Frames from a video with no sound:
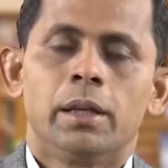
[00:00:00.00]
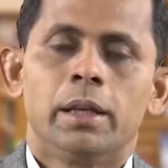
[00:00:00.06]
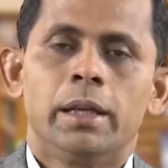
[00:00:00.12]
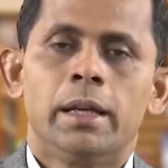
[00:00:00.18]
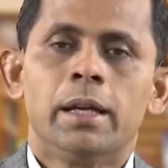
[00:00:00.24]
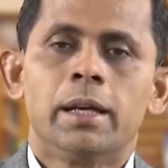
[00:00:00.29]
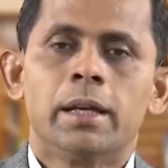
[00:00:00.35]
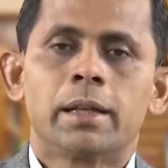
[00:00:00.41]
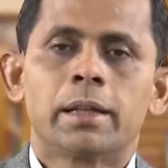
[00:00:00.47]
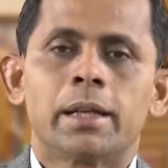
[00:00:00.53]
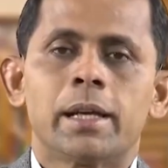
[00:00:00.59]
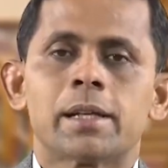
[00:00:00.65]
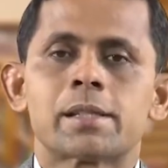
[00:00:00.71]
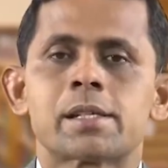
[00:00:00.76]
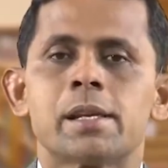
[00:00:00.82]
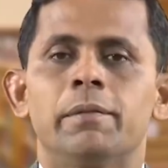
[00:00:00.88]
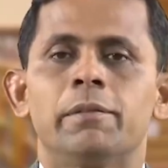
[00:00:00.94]
air
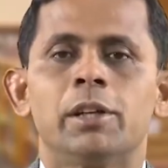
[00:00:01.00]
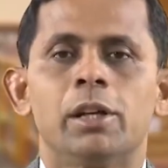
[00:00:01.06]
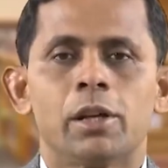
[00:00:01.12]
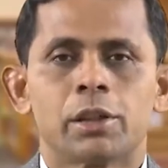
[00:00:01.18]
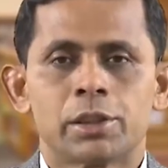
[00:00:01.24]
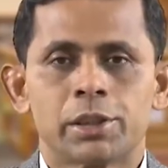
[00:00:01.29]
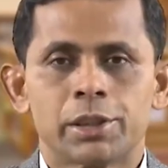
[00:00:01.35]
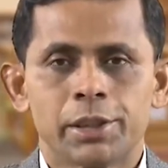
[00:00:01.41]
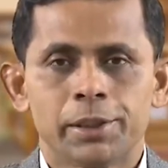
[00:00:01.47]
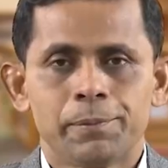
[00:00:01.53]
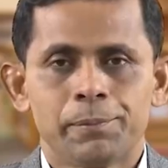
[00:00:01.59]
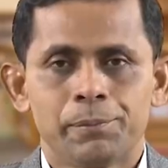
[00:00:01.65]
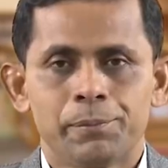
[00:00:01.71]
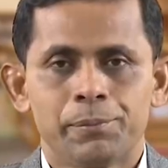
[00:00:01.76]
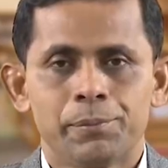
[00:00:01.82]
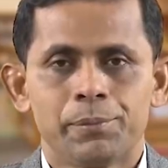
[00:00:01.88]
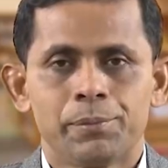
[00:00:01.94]
gets some velocity,
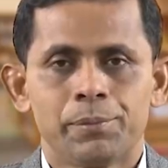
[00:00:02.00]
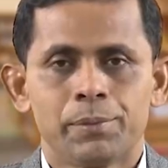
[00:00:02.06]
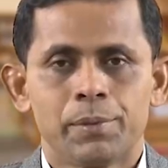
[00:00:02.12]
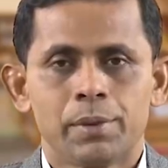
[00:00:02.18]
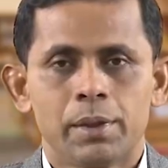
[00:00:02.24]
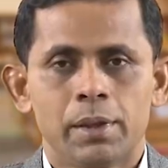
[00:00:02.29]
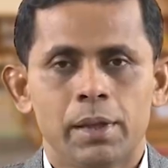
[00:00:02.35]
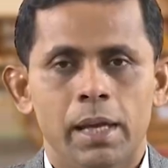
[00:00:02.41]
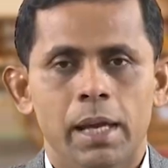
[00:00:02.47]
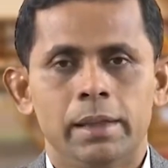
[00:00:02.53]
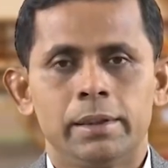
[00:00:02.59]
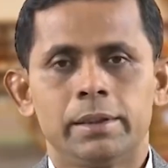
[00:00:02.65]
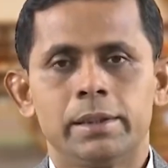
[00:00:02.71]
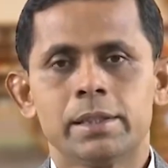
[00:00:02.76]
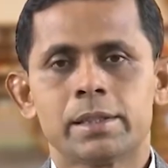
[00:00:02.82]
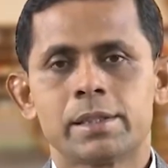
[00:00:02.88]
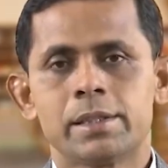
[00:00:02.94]

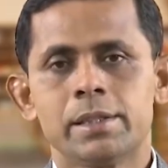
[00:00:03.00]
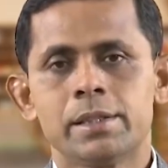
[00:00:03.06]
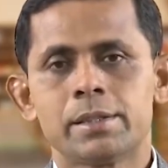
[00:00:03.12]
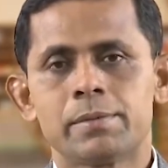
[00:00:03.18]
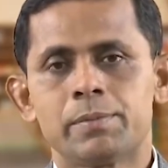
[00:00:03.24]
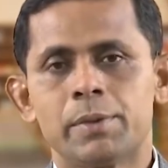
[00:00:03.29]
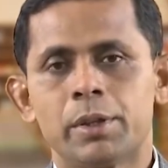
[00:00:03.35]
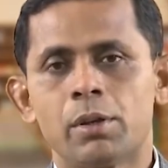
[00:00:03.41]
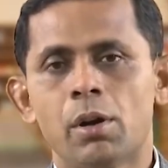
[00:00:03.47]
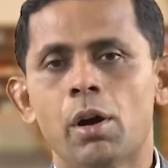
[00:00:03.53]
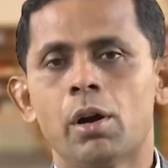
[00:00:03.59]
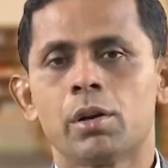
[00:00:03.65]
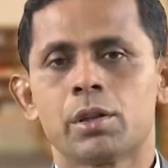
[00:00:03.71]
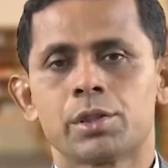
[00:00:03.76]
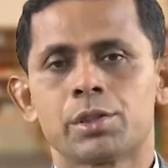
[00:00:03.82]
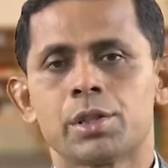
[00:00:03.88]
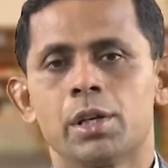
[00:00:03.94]
and this is
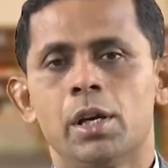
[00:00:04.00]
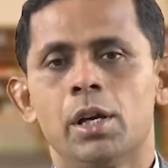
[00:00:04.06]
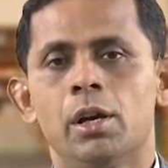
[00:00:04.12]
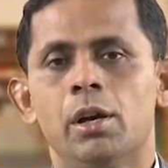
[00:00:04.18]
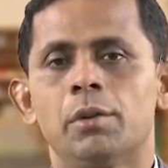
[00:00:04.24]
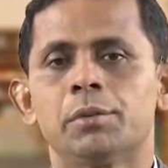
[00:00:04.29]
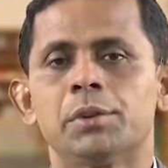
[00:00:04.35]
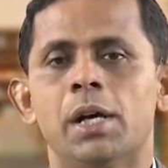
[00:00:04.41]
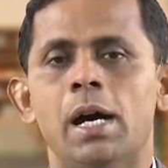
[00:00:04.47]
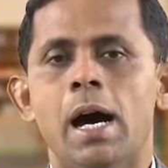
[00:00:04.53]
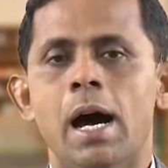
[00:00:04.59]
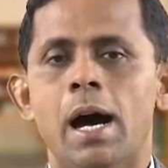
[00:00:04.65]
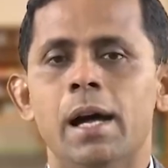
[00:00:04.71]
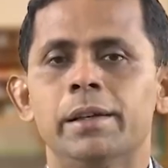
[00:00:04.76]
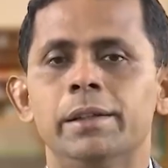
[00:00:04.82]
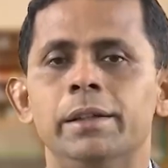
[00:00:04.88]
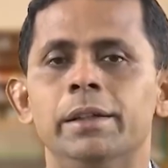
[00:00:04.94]
because of the
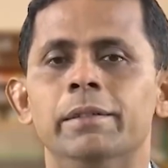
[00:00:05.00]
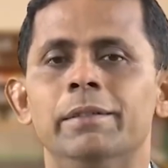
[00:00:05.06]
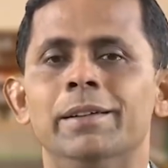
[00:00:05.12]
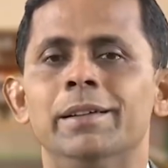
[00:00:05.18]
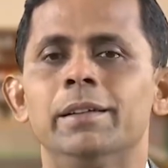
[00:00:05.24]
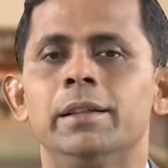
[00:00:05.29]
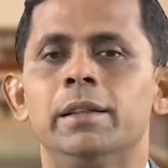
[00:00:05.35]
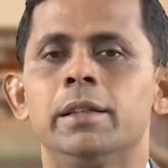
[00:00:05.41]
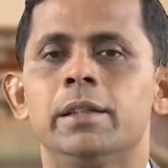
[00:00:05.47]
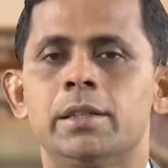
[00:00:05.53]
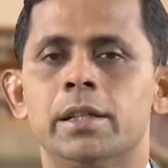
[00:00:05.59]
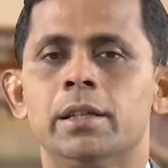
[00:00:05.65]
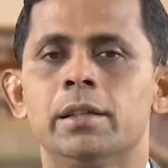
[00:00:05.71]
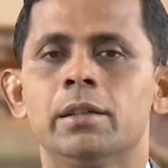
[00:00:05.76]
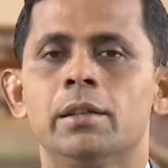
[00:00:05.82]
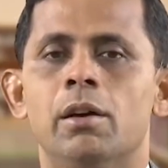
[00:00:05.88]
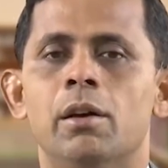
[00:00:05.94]
uneven
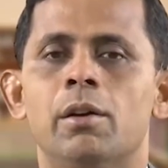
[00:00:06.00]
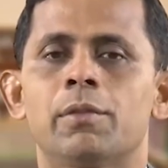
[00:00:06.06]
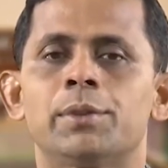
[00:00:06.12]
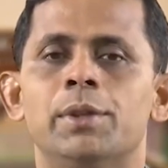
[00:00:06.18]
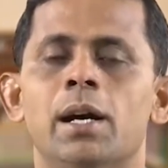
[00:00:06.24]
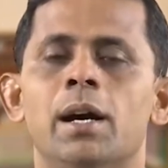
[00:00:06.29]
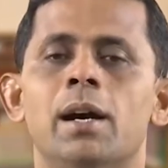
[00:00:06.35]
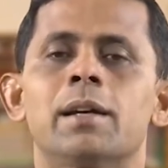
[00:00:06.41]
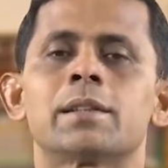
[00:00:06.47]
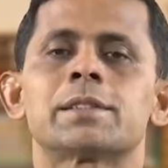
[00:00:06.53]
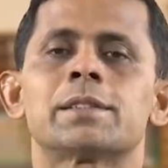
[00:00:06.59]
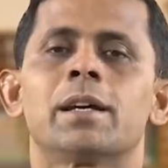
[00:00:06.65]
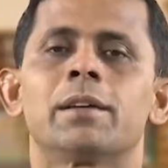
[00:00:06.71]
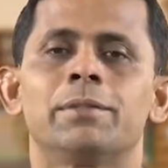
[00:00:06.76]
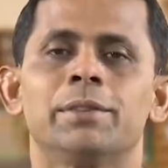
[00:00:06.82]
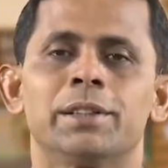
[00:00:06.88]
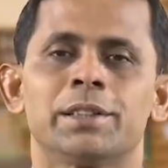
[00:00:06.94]
heating of the earth
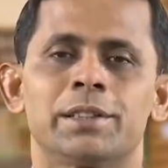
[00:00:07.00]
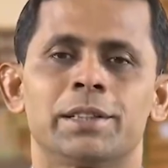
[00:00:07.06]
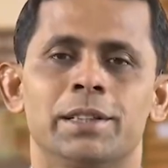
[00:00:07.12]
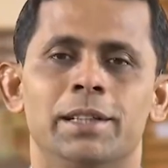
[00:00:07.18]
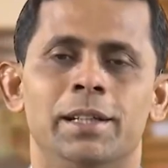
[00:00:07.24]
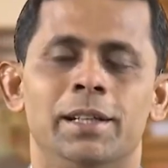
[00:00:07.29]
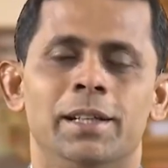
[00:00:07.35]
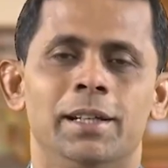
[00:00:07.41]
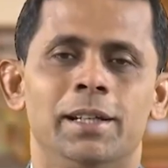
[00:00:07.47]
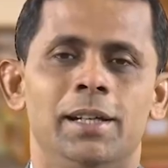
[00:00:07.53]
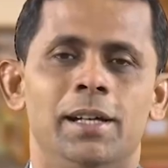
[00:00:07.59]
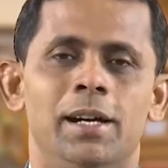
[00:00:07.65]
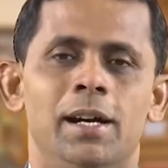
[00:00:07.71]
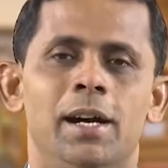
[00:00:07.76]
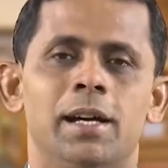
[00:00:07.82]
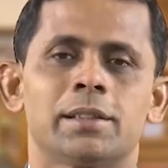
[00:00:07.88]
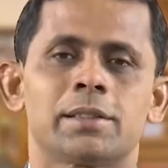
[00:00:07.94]
surface.
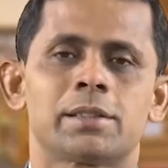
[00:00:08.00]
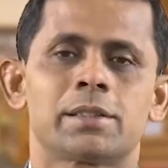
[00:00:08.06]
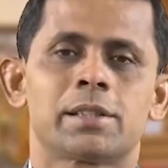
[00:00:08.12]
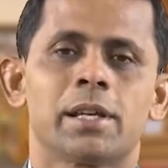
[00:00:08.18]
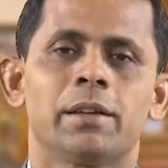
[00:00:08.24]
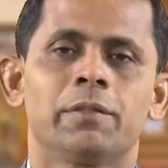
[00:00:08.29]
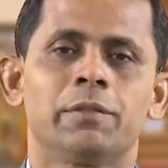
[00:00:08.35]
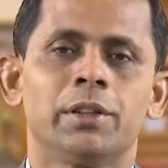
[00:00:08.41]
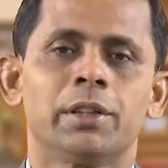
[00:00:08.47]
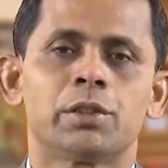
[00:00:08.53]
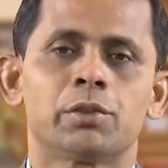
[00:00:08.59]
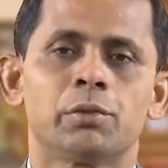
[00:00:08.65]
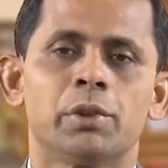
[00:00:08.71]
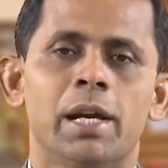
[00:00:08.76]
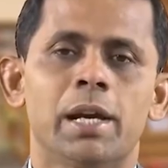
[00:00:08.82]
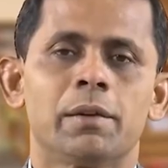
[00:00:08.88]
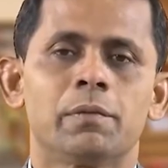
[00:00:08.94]
Earth surface
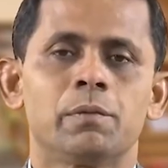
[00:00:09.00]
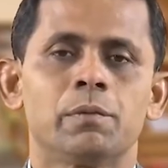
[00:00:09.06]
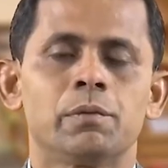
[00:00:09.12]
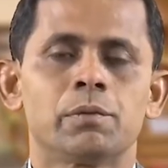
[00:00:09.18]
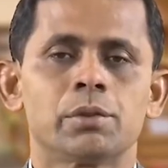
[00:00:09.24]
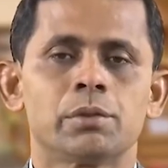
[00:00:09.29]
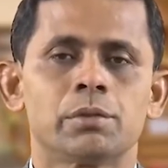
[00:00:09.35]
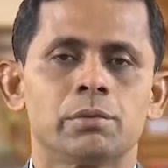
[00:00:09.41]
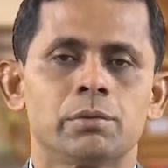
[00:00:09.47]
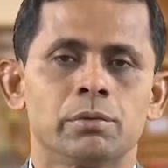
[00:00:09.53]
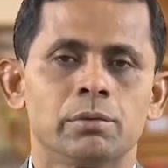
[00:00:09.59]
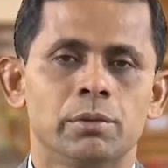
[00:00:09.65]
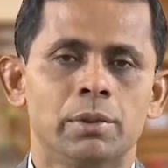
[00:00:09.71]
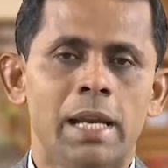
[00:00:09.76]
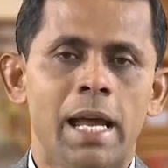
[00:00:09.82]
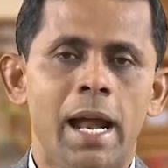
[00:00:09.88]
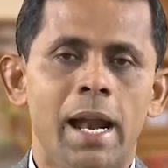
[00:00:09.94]
we have
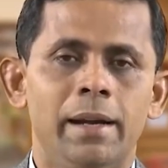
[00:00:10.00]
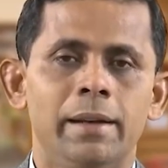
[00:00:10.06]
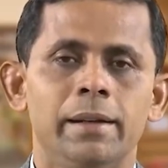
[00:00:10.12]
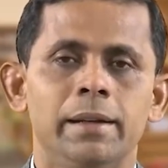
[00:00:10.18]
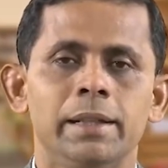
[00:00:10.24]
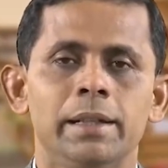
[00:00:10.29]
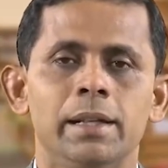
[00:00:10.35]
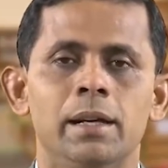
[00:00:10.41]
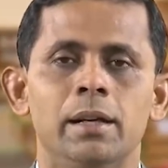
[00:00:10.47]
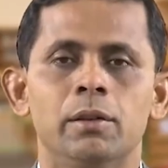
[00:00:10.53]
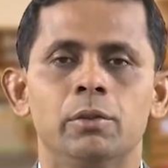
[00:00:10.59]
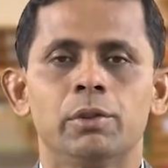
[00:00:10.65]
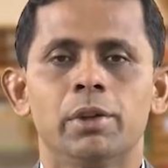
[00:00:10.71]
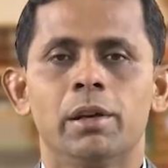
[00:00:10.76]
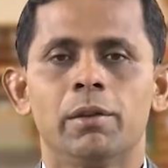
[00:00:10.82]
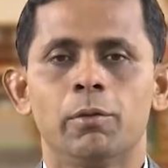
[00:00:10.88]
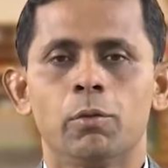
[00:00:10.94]
land area,
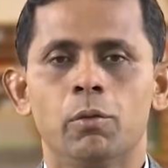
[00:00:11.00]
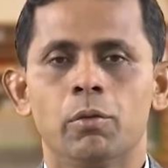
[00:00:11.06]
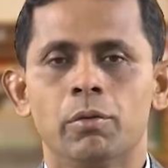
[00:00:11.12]
we have